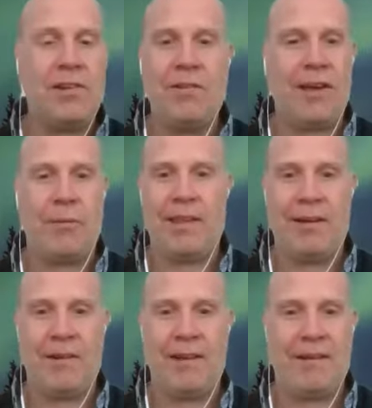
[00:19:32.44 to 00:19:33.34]
do that
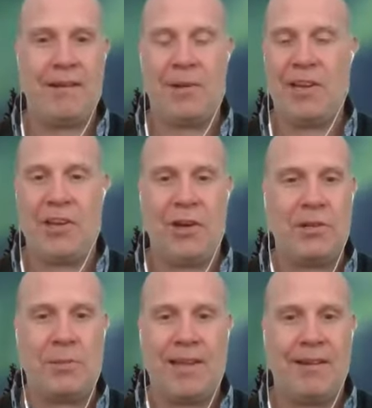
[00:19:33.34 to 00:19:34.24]
without being
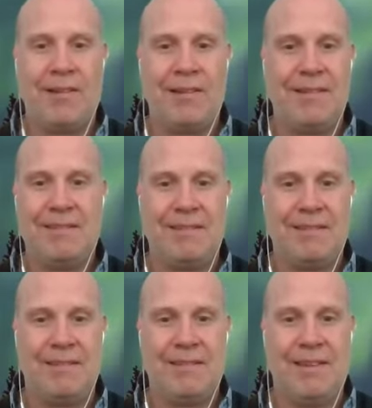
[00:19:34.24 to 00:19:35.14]
curious, without
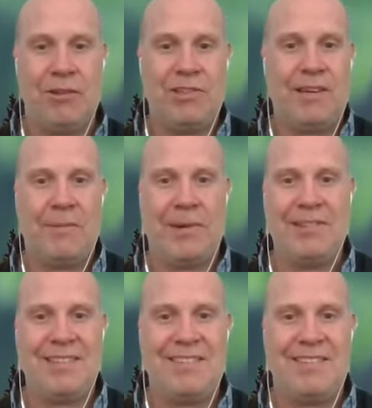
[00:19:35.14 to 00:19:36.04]
an ulterior
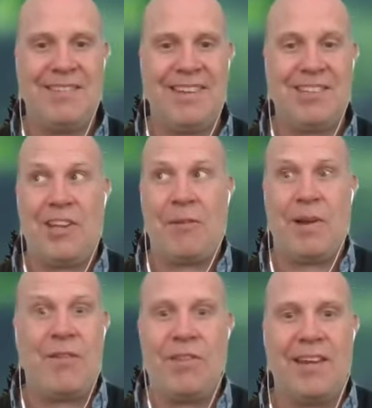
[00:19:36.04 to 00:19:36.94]
motive. I just don't
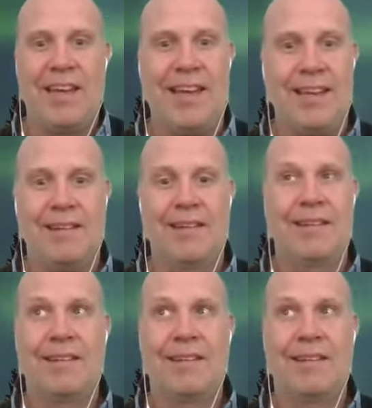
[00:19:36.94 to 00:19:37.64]
believe that you can.